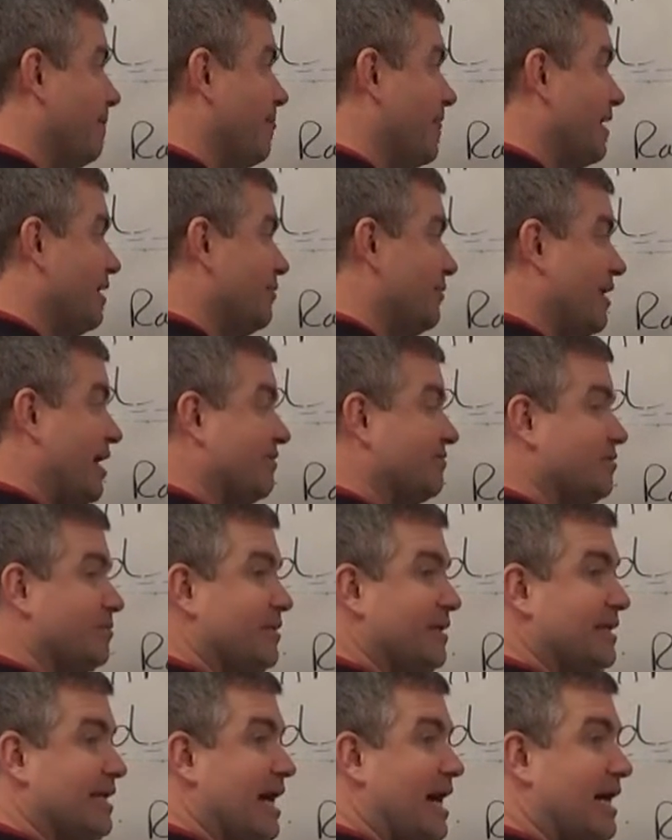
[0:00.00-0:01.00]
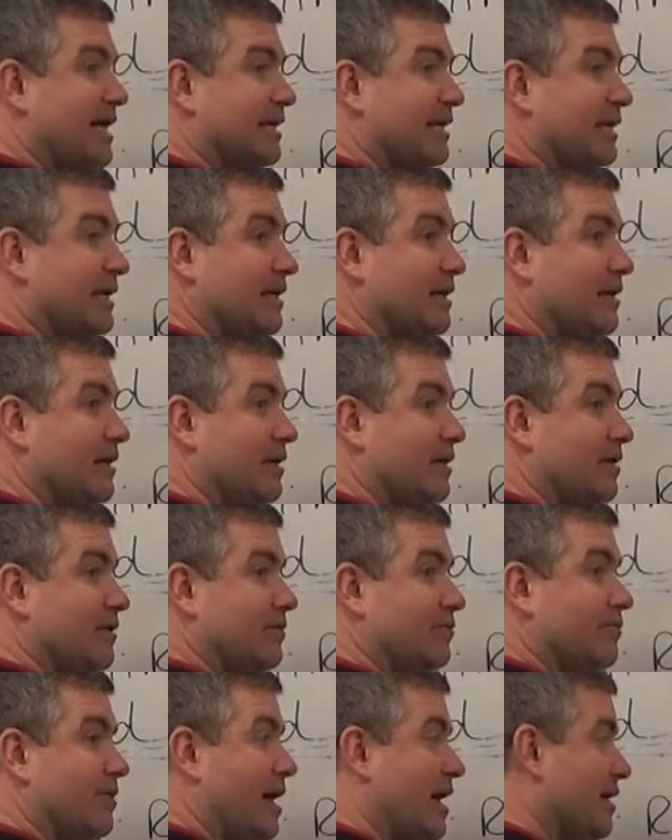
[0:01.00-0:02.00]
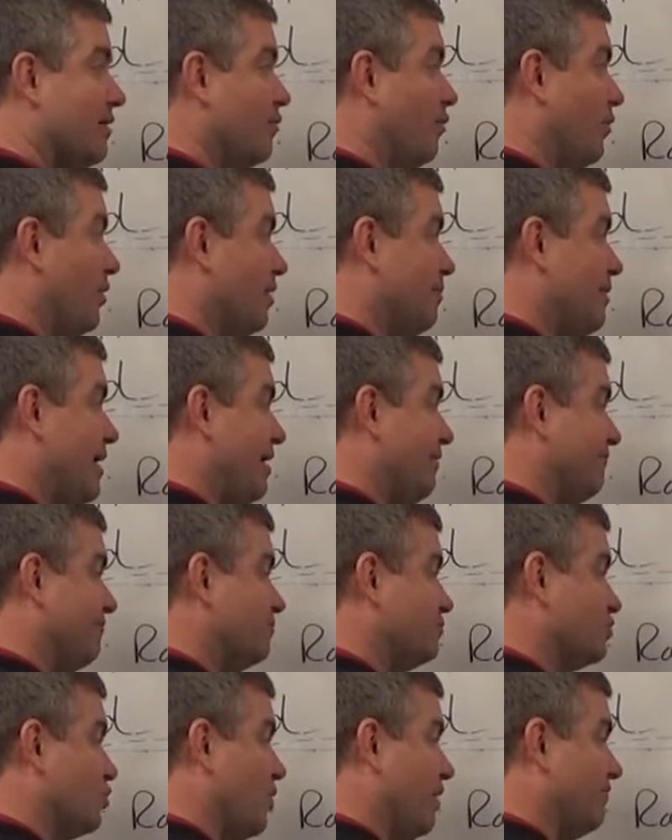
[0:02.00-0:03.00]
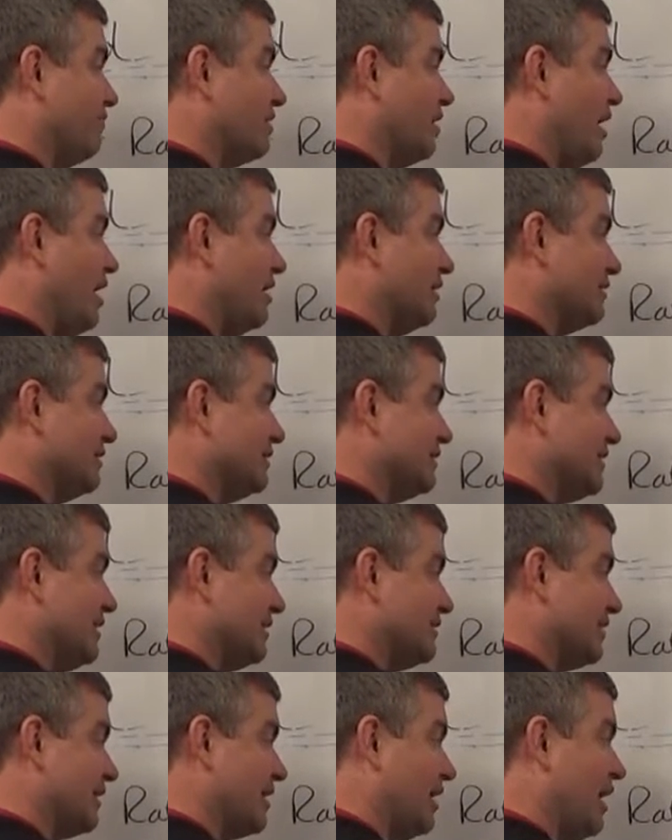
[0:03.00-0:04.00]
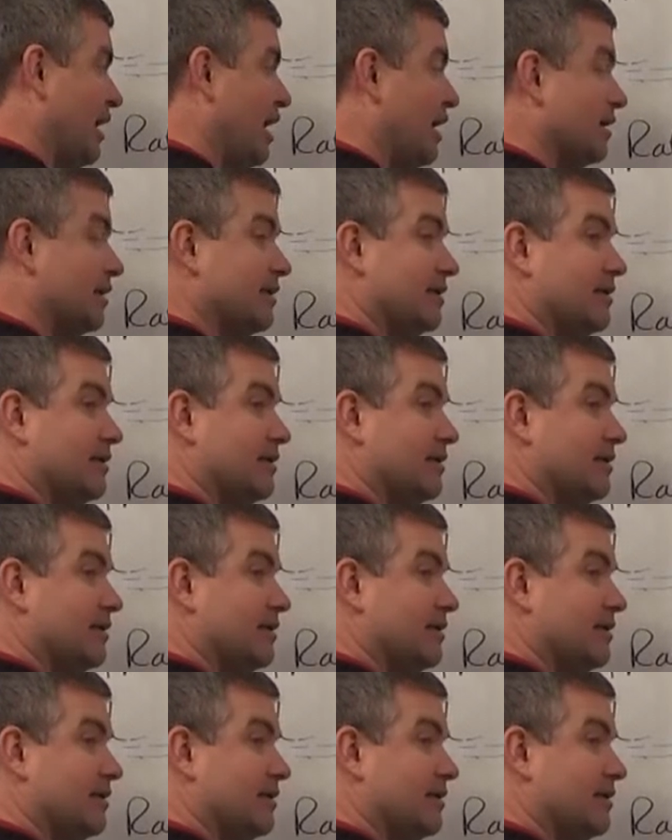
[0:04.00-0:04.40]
It would have to be 90, right? What about from 12 o'clock to 6 o'clock?